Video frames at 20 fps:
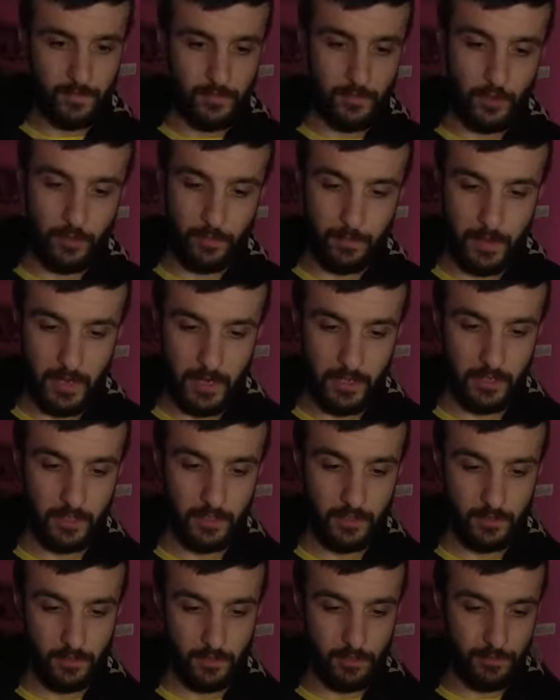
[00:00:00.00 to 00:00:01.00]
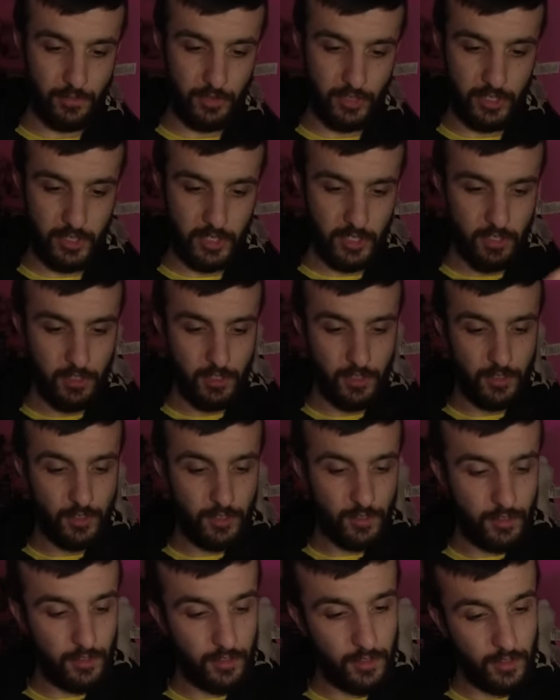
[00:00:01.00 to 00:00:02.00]
Foam padding to protect
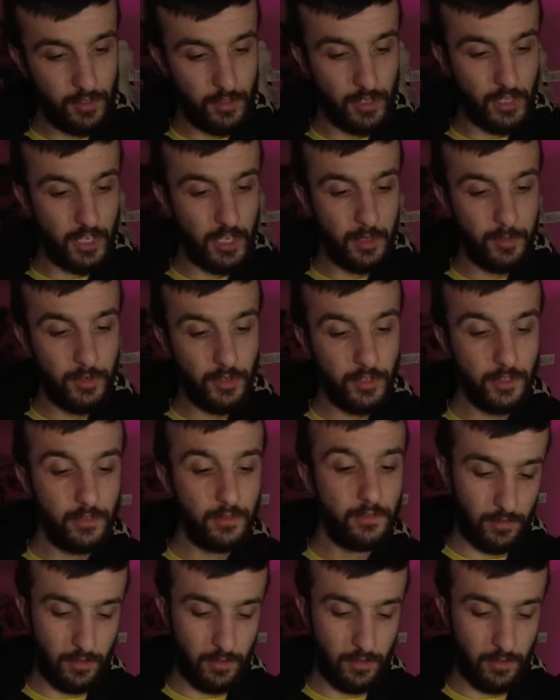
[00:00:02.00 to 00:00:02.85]
the keyboard.